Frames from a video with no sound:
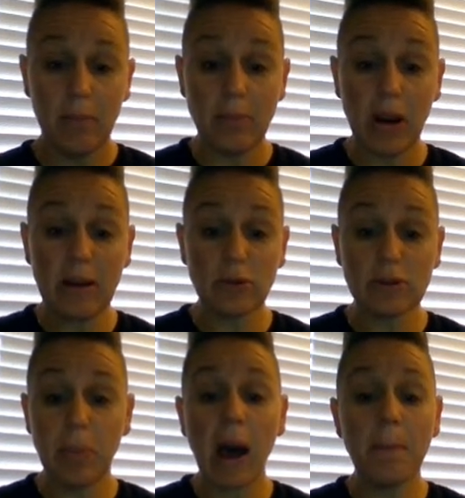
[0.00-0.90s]
My brain
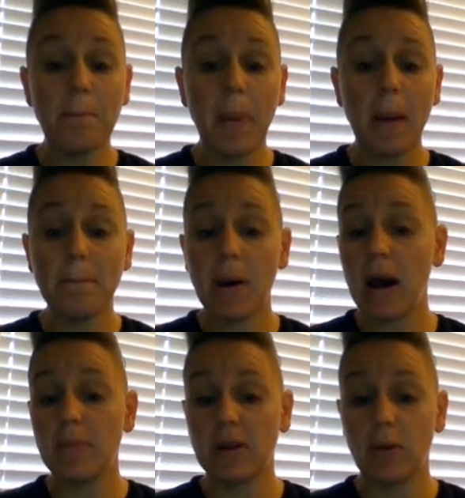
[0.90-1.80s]
was
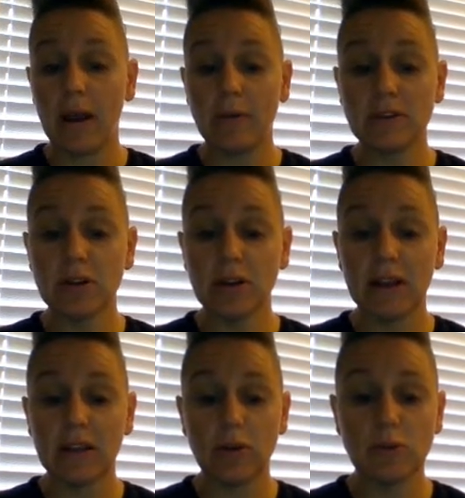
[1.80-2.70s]
popping when I was
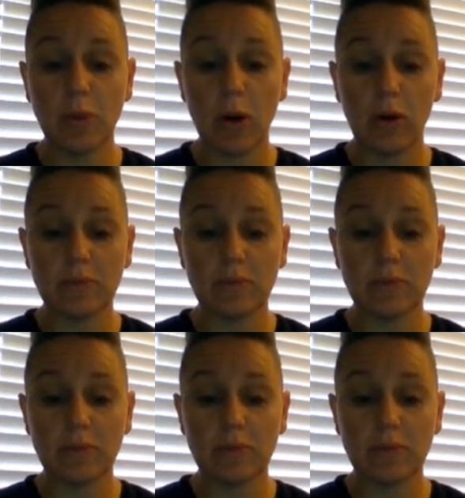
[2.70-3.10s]
looking at those